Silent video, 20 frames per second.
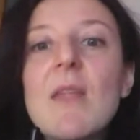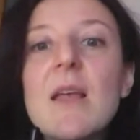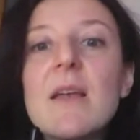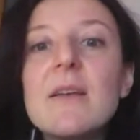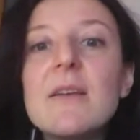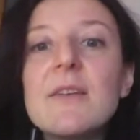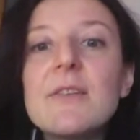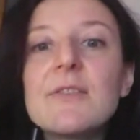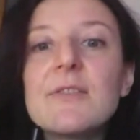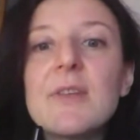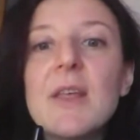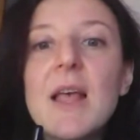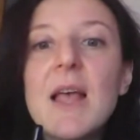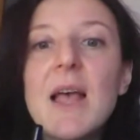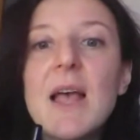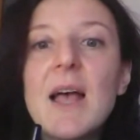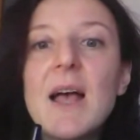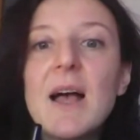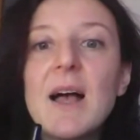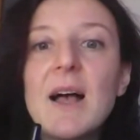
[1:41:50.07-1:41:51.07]
is
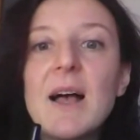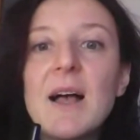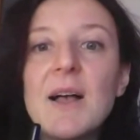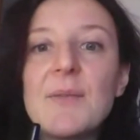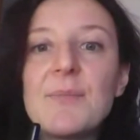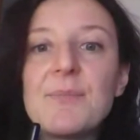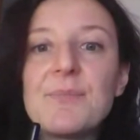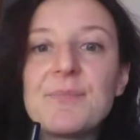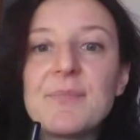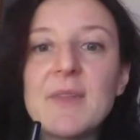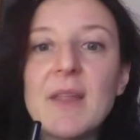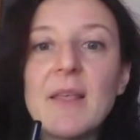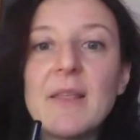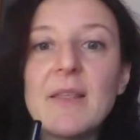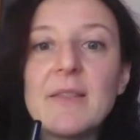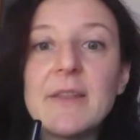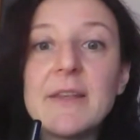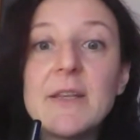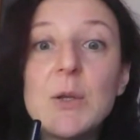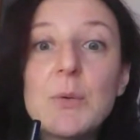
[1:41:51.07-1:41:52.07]

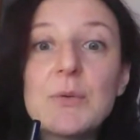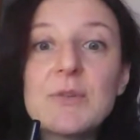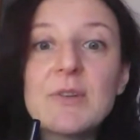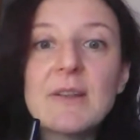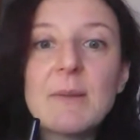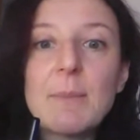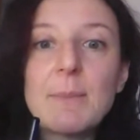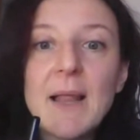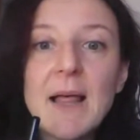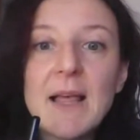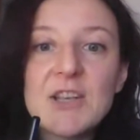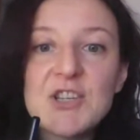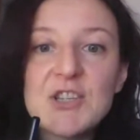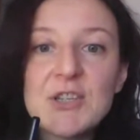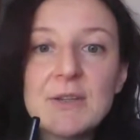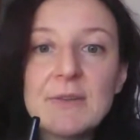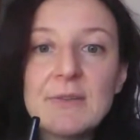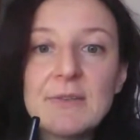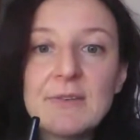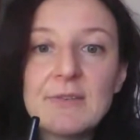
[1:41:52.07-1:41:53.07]
the use of
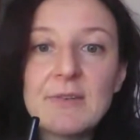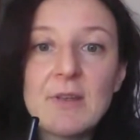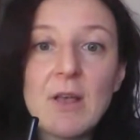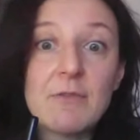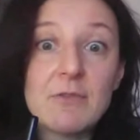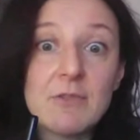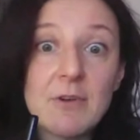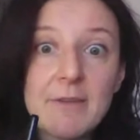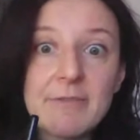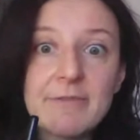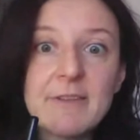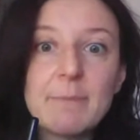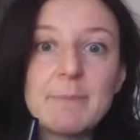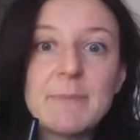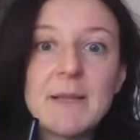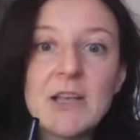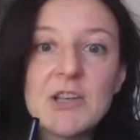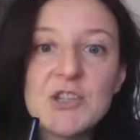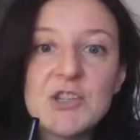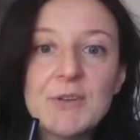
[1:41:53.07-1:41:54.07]
Laplacians, of graph
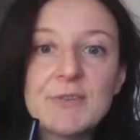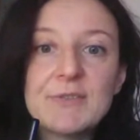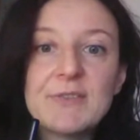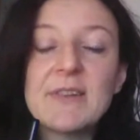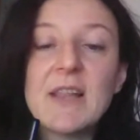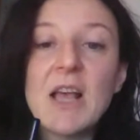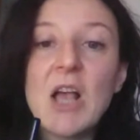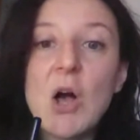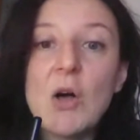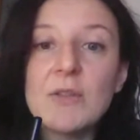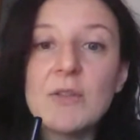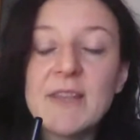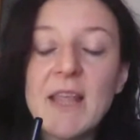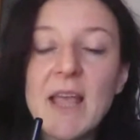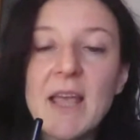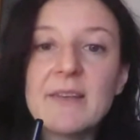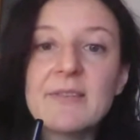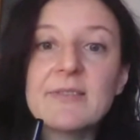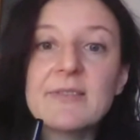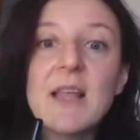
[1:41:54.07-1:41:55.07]
Laplacians in the
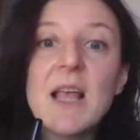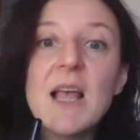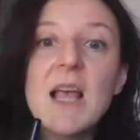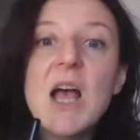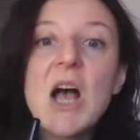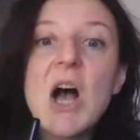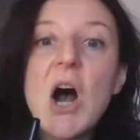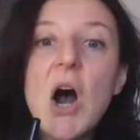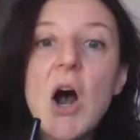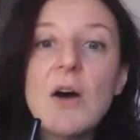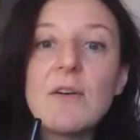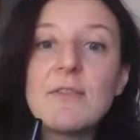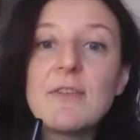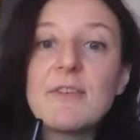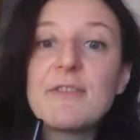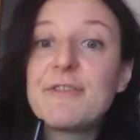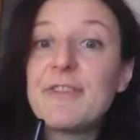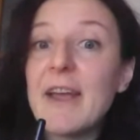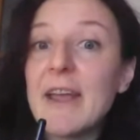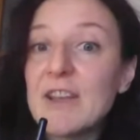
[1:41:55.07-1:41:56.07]
context of
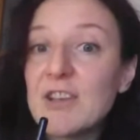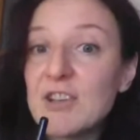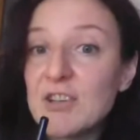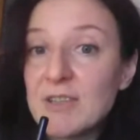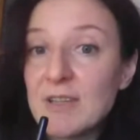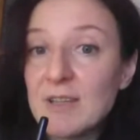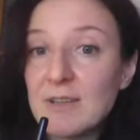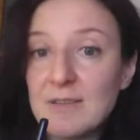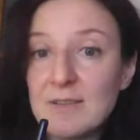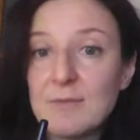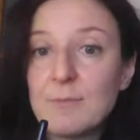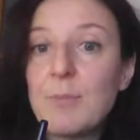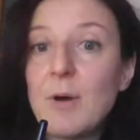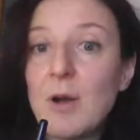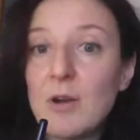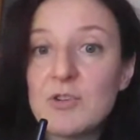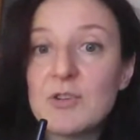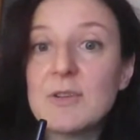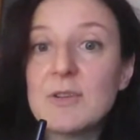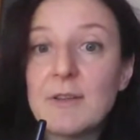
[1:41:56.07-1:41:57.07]
fractional
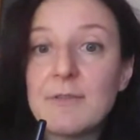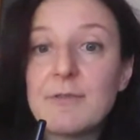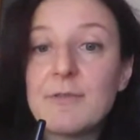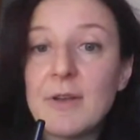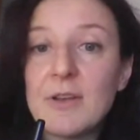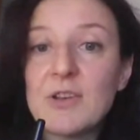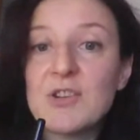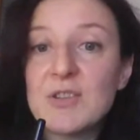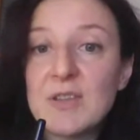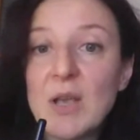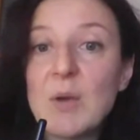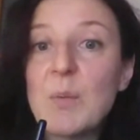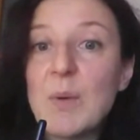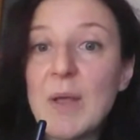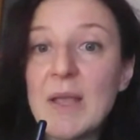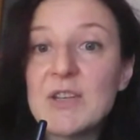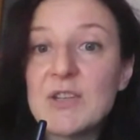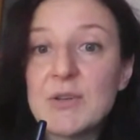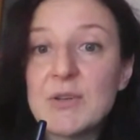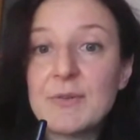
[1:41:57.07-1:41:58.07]
partial differential
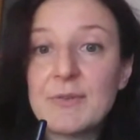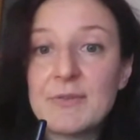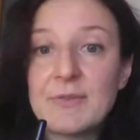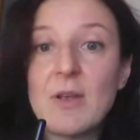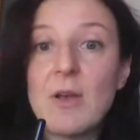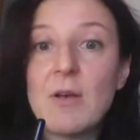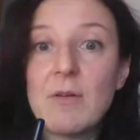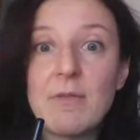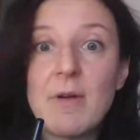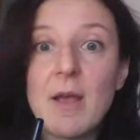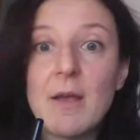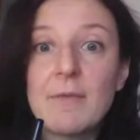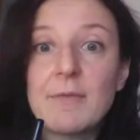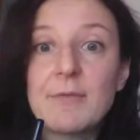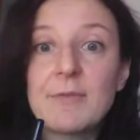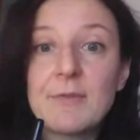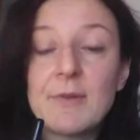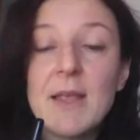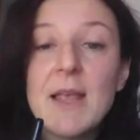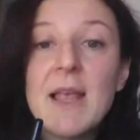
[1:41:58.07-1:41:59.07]
equations on
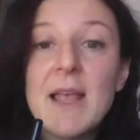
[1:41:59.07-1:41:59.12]
graphs.